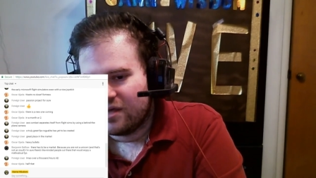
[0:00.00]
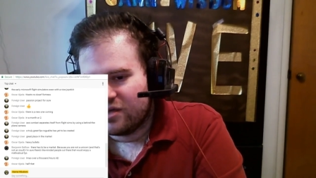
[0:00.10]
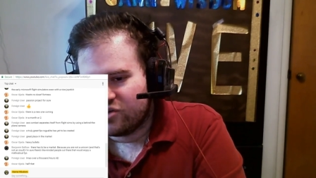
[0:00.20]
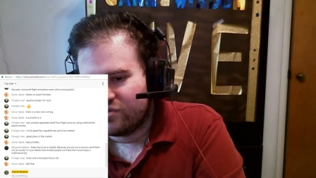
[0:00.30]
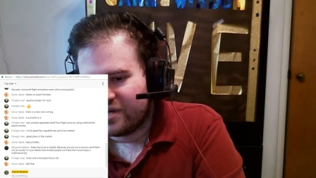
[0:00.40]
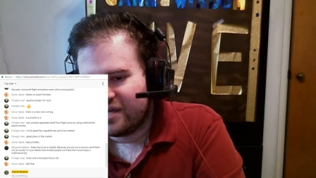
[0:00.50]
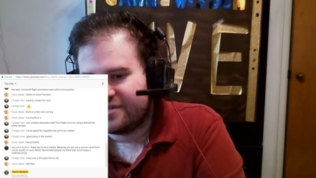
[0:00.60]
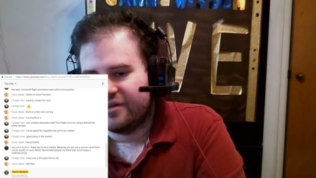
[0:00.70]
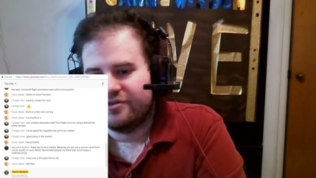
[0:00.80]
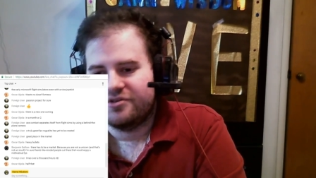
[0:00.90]
you need
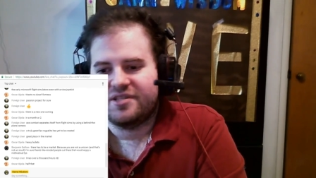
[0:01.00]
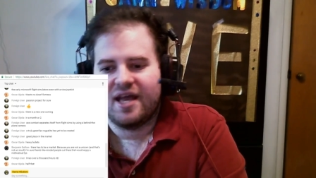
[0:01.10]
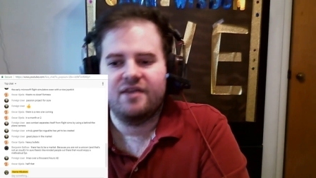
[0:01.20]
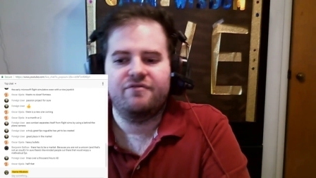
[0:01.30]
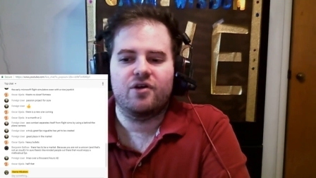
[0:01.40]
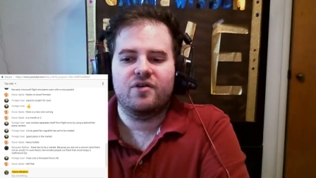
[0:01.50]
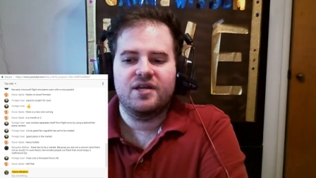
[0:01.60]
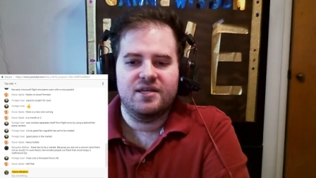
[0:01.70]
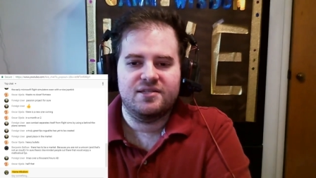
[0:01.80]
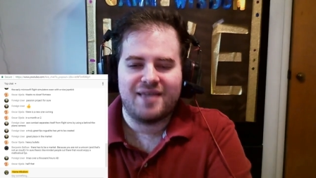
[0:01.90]
to understand if there
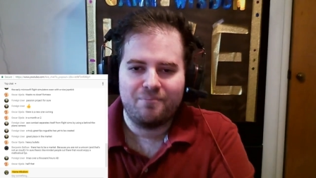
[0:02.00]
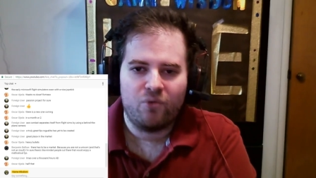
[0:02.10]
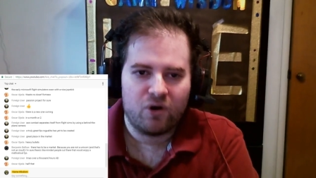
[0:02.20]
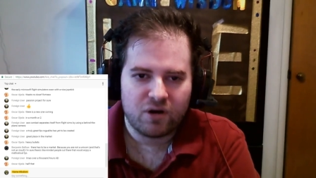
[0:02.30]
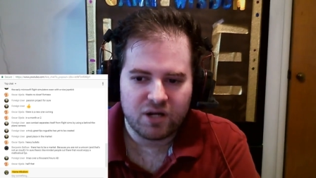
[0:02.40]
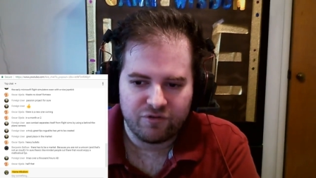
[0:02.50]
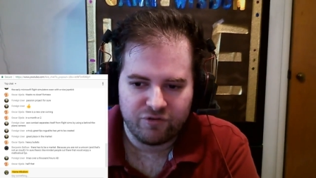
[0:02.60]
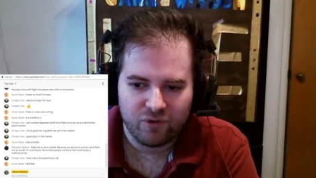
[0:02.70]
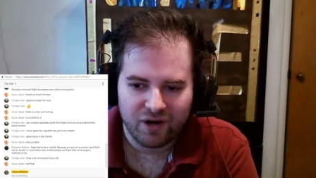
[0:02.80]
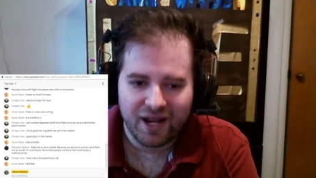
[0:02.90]
is a market for it,